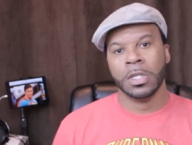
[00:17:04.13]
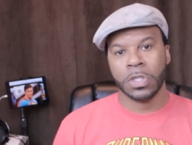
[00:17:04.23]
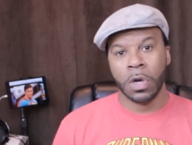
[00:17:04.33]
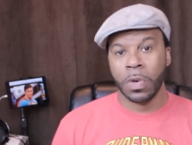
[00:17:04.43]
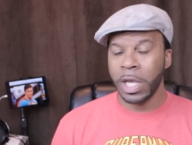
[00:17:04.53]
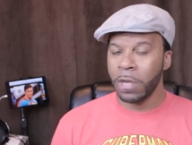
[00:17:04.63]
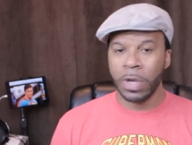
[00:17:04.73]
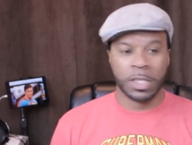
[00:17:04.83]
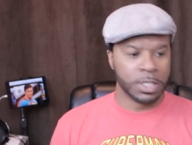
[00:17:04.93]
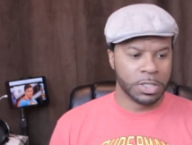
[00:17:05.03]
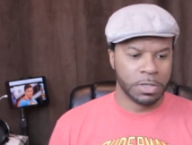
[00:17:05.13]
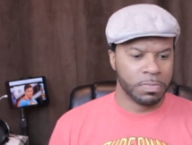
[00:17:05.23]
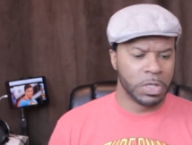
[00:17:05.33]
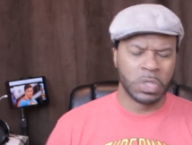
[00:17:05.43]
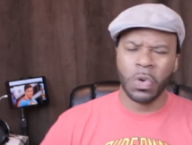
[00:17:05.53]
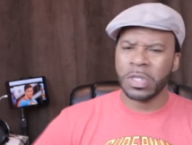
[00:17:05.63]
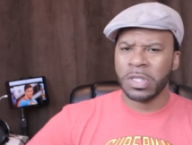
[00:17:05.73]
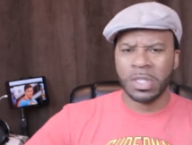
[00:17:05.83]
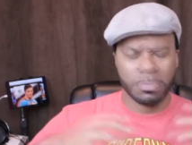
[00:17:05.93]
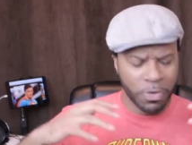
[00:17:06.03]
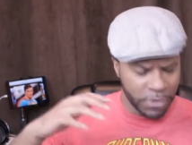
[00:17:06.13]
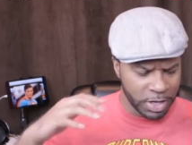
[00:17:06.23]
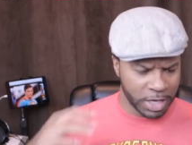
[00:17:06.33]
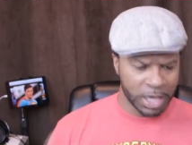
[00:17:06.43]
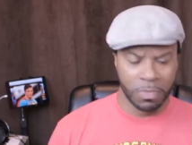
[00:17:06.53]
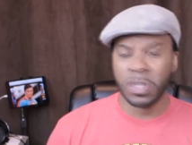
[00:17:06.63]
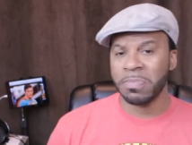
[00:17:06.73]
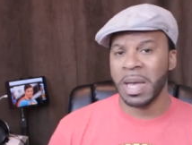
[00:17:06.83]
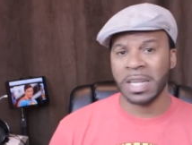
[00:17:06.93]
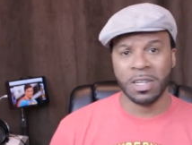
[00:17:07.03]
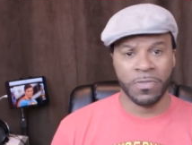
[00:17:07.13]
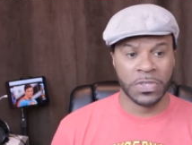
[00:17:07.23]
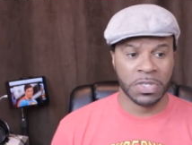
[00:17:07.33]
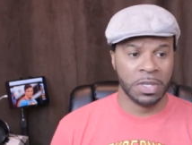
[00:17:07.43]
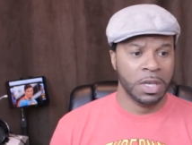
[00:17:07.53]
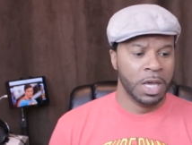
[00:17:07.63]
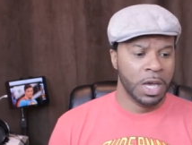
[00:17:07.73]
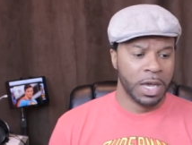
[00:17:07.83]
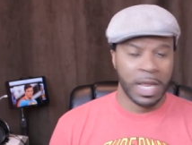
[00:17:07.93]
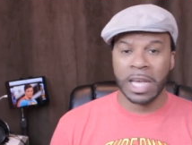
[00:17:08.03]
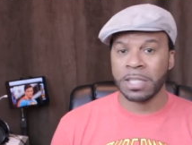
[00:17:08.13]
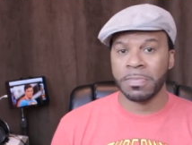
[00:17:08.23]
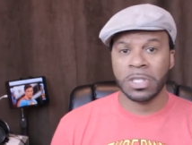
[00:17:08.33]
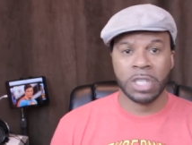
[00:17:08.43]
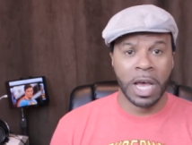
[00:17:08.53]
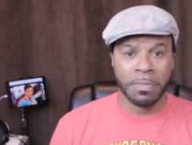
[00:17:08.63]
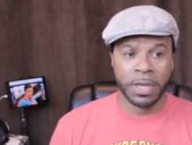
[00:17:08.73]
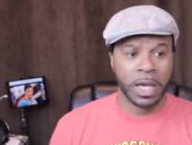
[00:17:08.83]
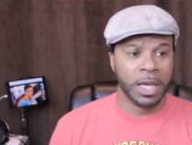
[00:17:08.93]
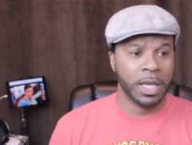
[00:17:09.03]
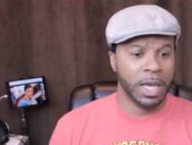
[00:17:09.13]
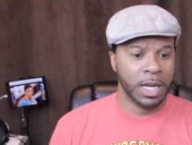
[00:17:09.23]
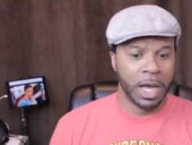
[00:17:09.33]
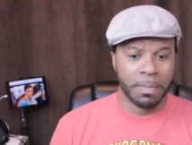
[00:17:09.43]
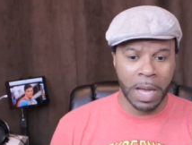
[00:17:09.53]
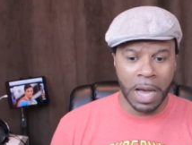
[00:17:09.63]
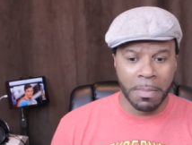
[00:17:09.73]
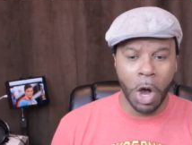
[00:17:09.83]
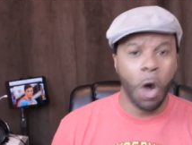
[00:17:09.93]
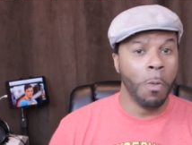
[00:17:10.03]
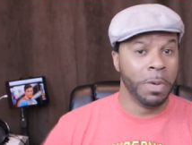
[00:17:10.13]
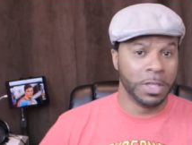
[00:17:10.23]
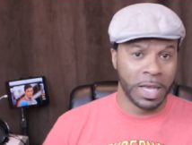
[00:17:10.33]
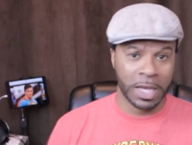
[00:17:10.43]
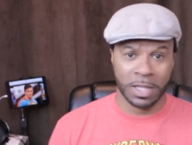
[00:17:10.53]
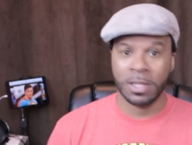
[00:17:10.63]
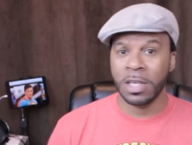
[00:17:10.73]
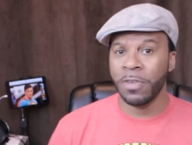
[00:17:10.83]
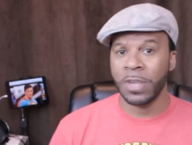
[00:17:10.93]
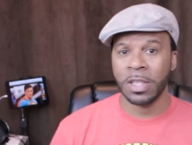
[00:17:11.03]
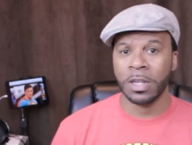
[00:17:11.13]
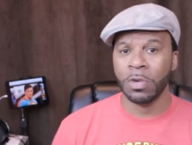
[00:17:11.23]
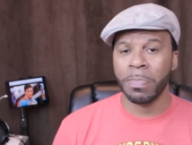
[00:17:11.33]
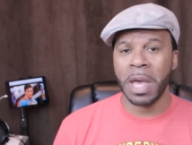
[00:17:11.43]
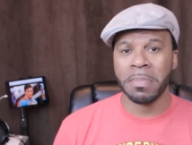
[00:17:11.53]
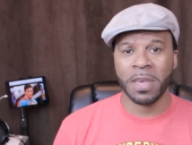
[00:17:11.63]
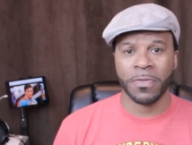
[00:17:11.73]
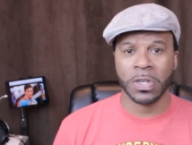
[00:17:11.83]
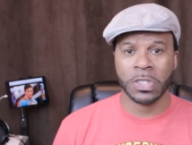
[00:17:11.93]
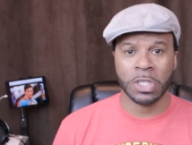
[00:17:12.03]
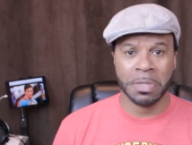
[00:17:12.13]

So anyway, just the score to this movie again was magnificent. It hasn't been topped yet, and I'm hoping that even in the new Batman vs.